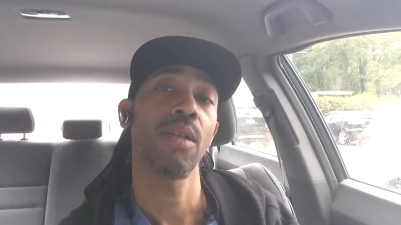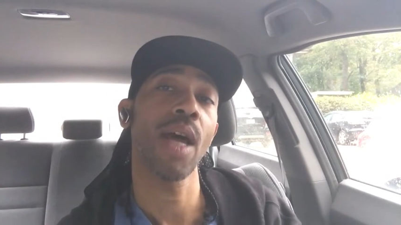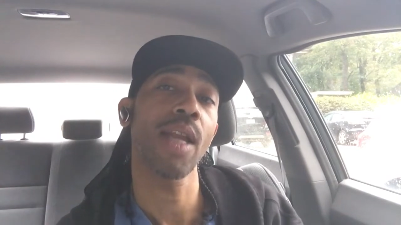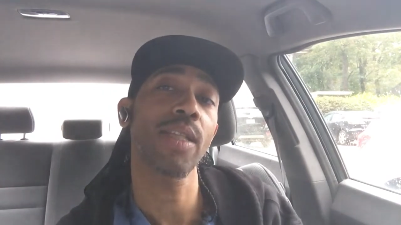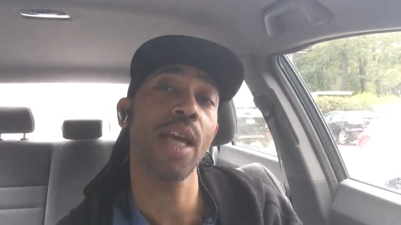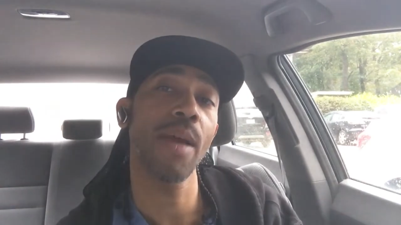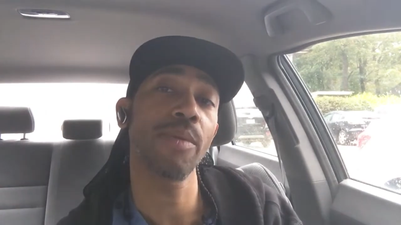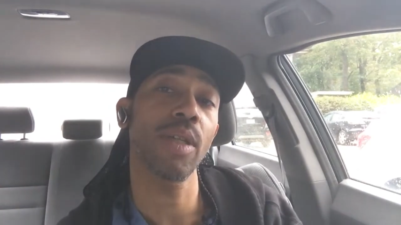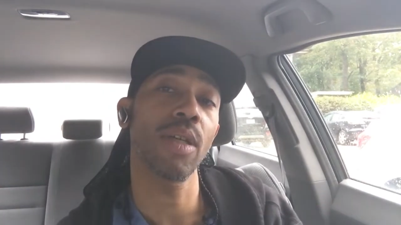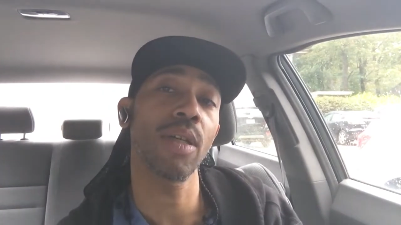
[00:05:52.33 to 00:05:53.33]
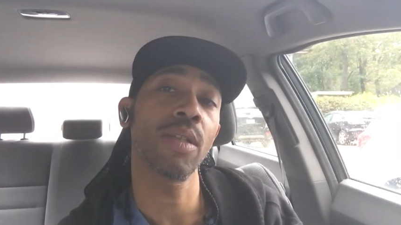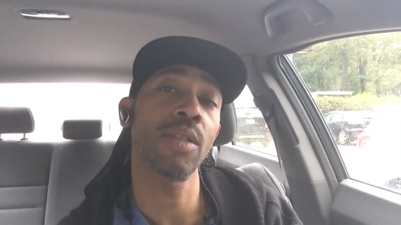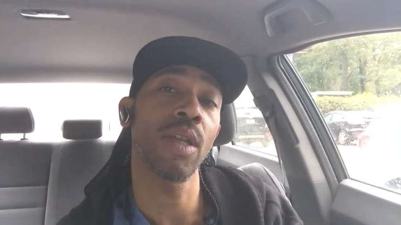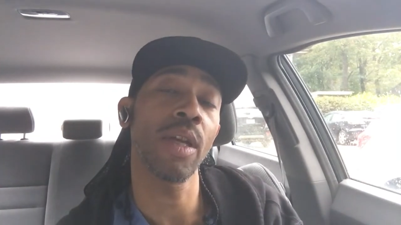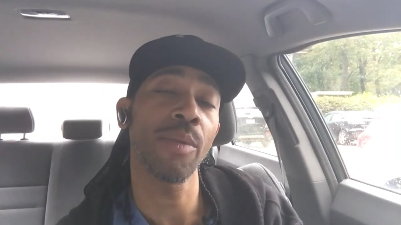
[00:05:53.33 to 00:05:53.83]
A lot of times, an
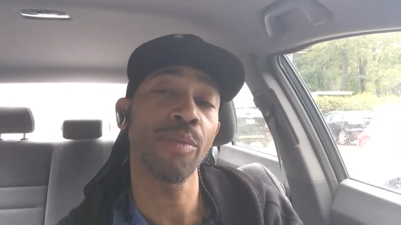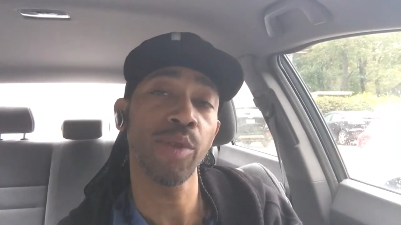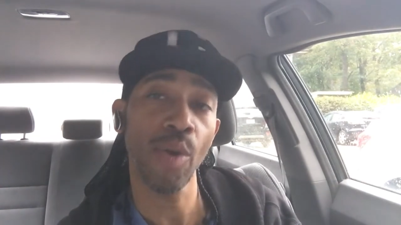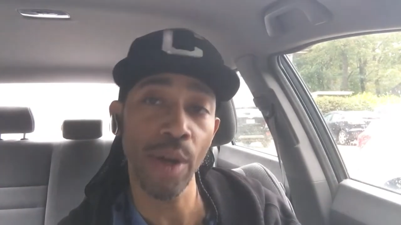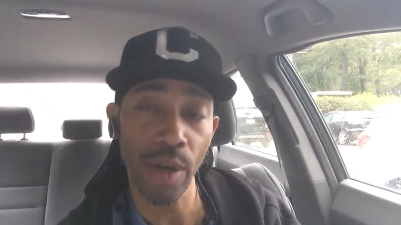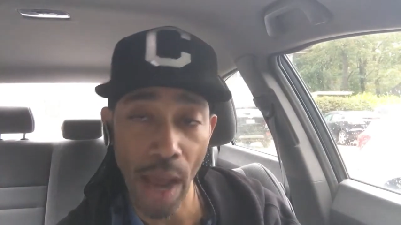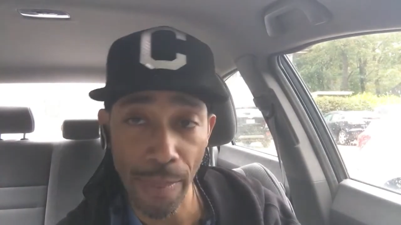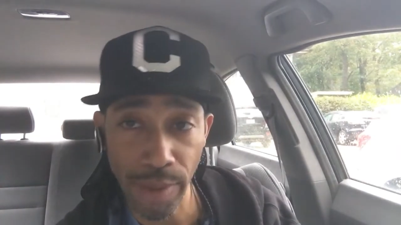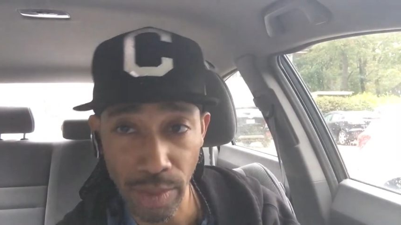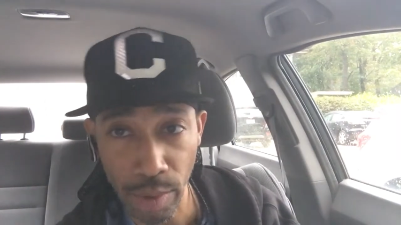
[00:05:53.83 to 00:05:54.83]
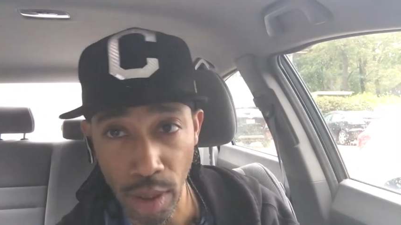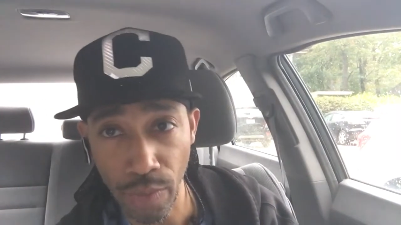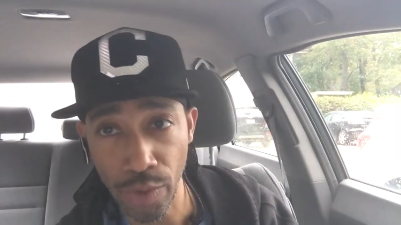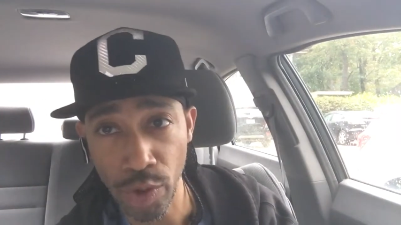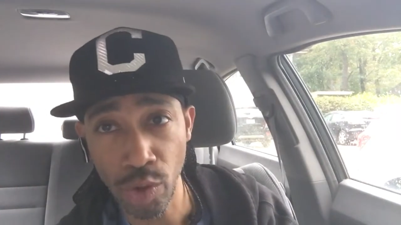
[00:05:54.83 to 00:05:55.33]
employer happens to be
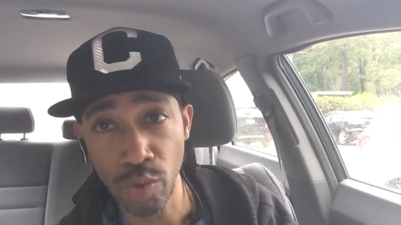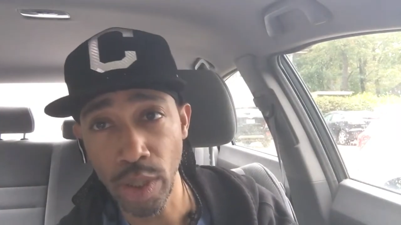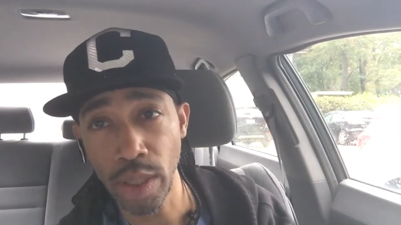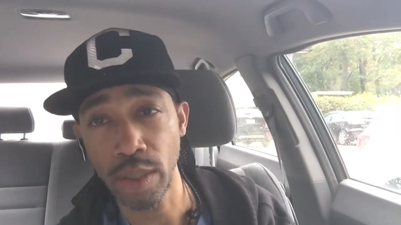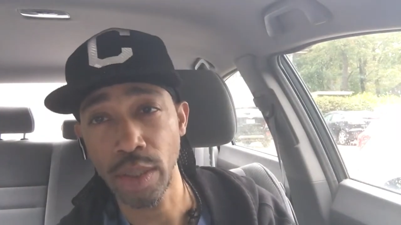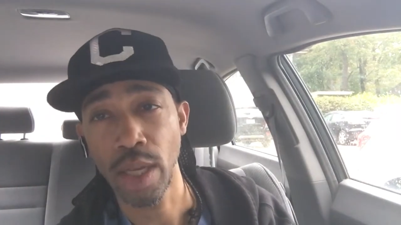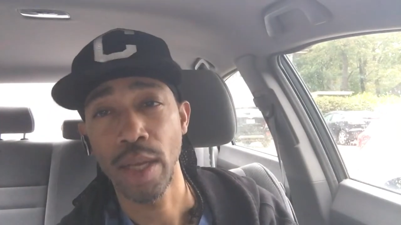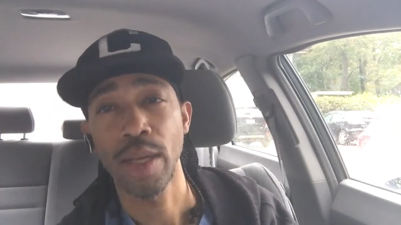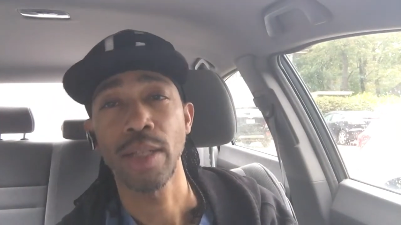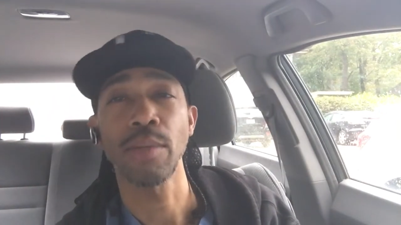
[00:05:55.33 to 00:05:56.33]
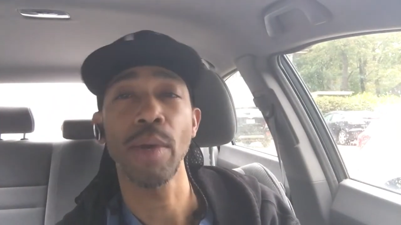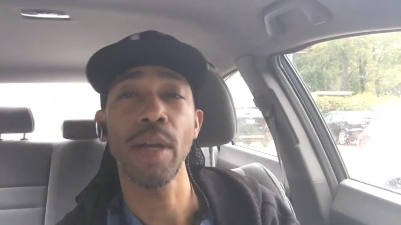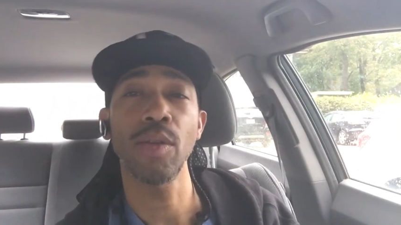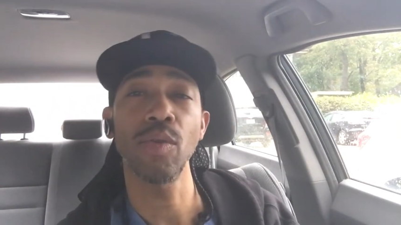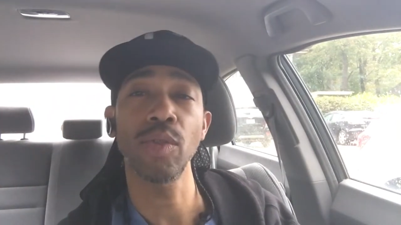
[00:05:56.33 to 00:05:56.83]
looking for two things.
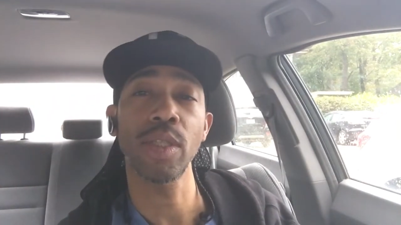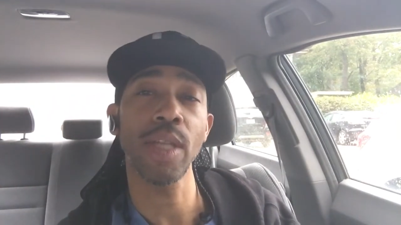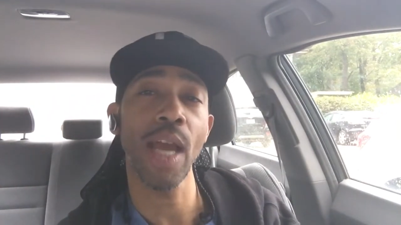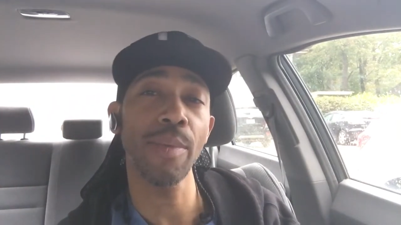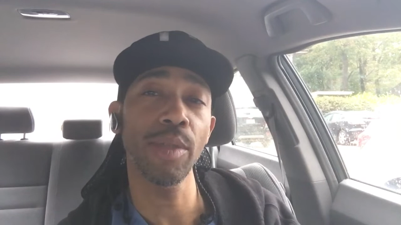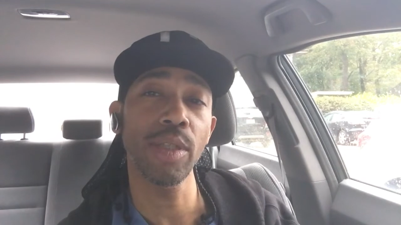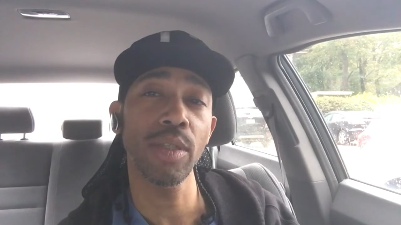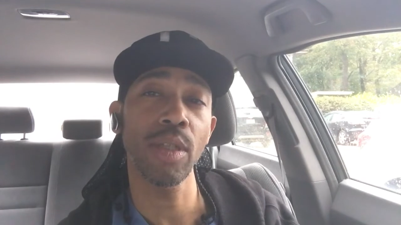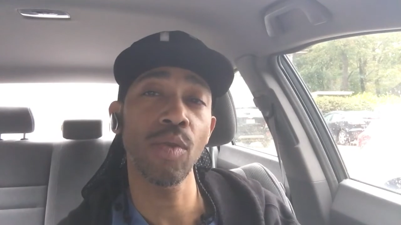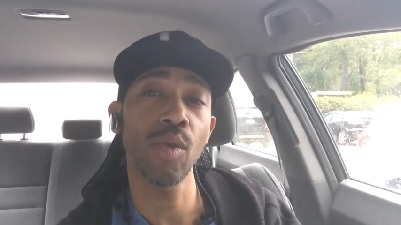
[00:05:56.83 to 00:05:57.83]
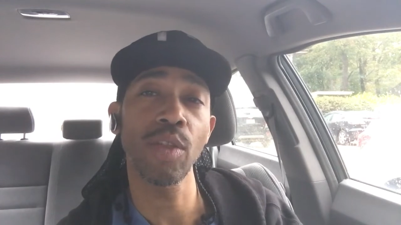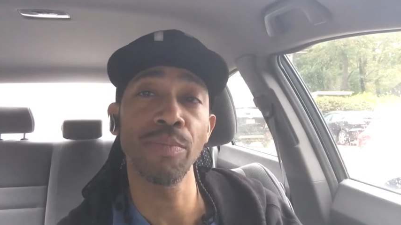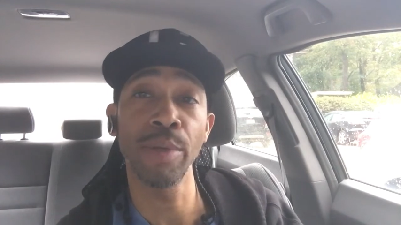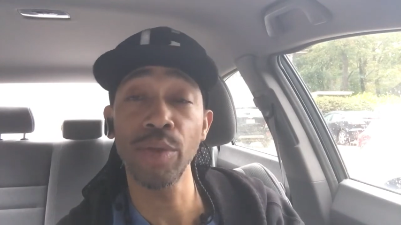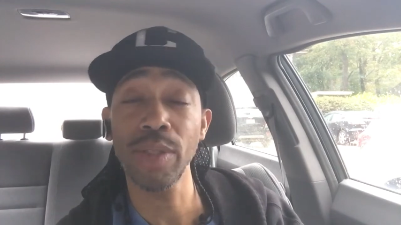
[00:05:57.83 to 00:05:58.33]
Somebody who's established and who has
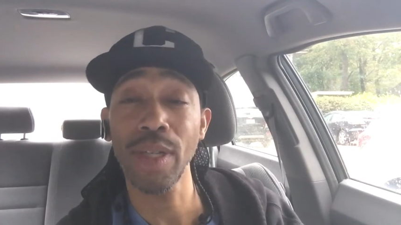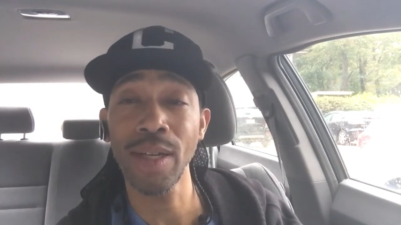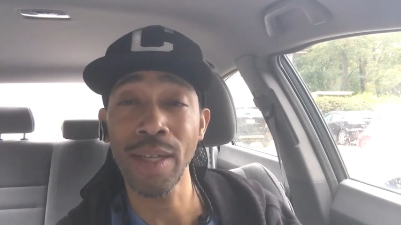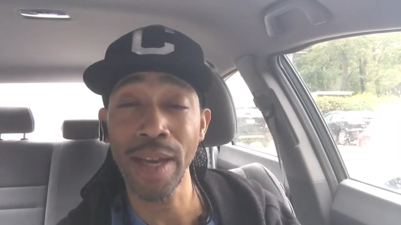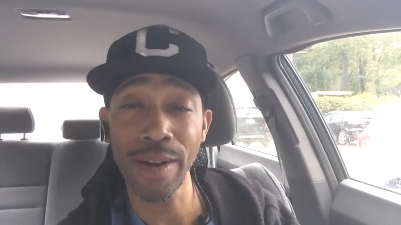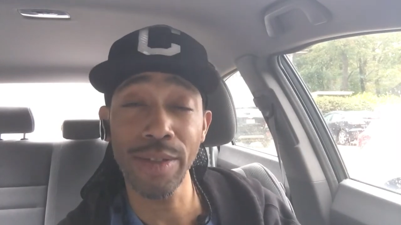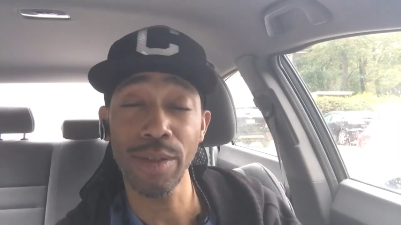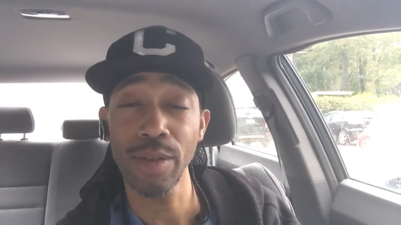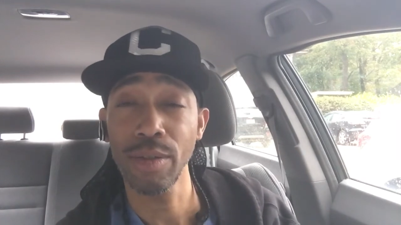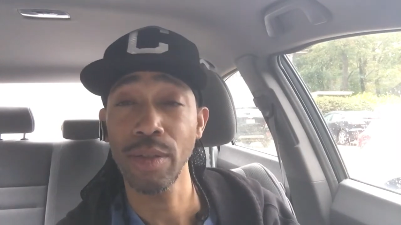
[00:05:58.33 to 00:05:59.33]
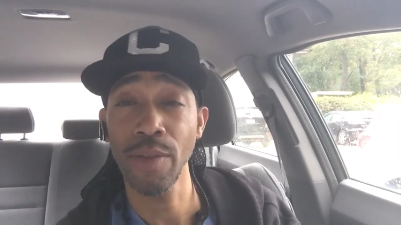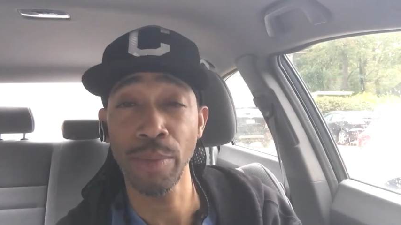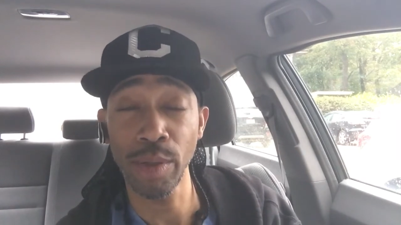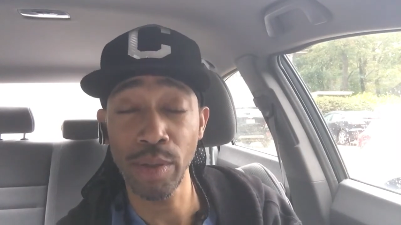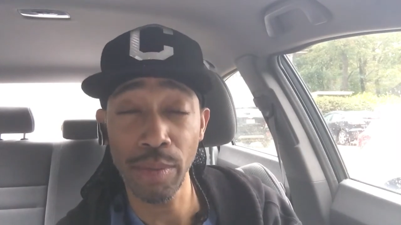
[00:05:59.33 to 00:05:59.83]
built a character,
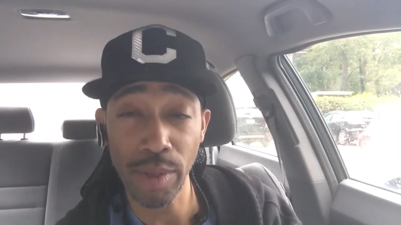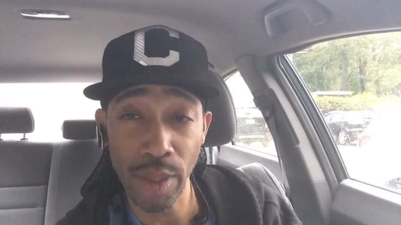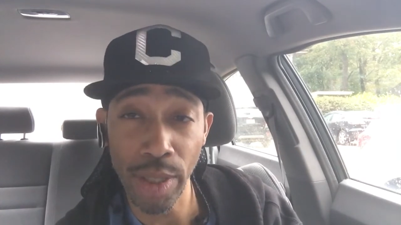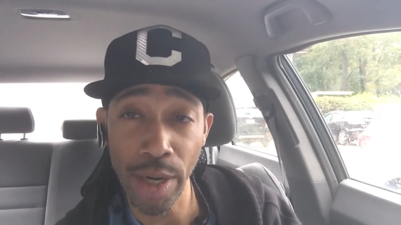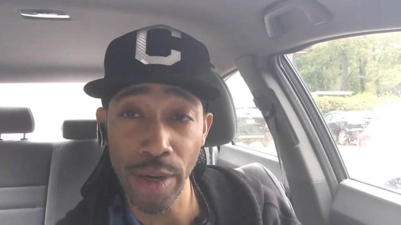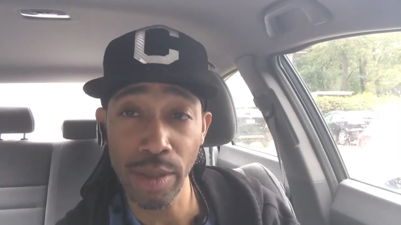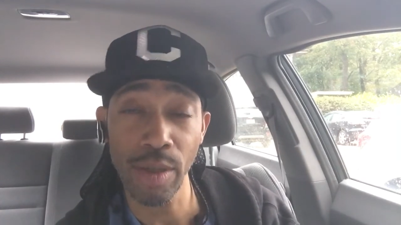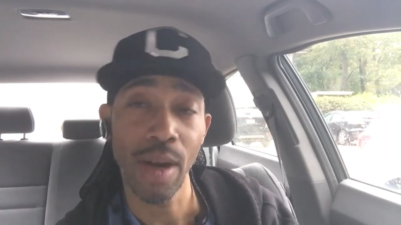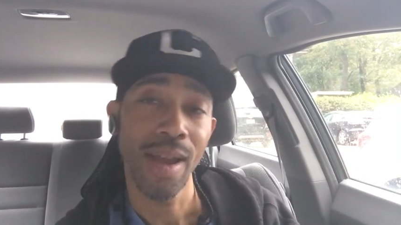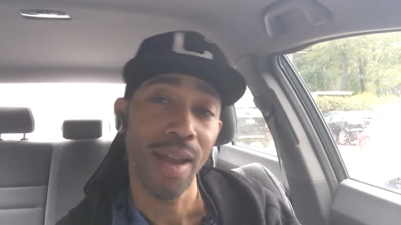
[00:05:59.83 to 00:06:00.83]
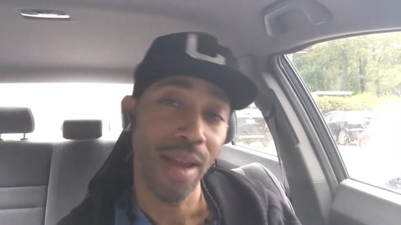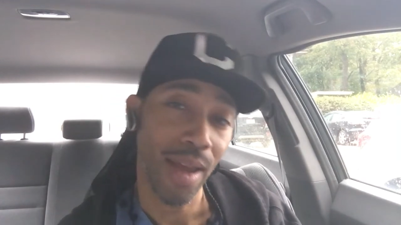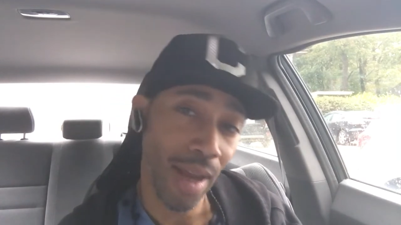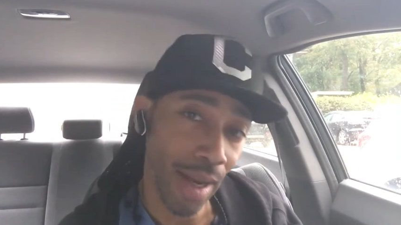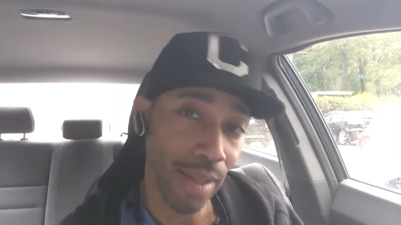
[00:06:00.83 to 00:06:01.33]
they've built their character,
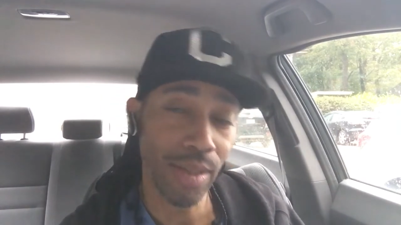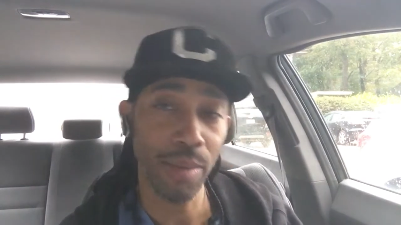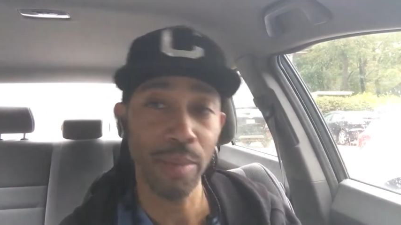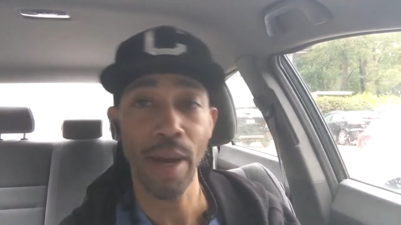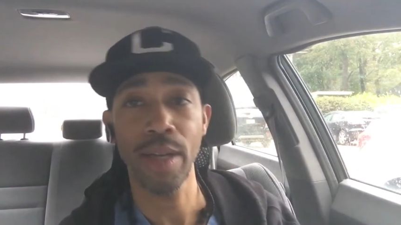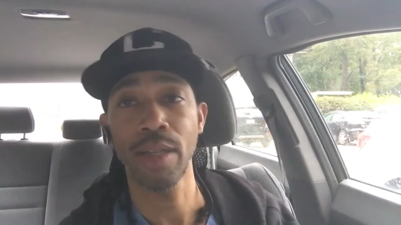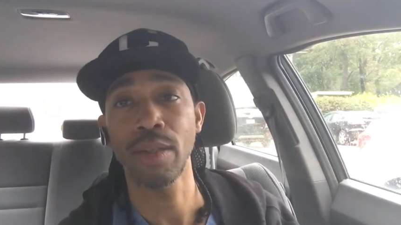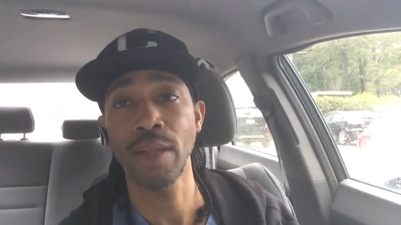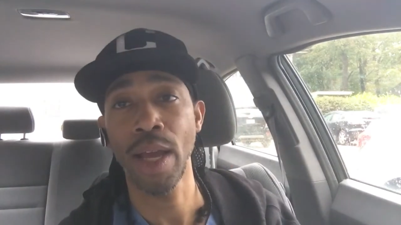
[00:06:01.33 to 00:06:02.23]
and somebody that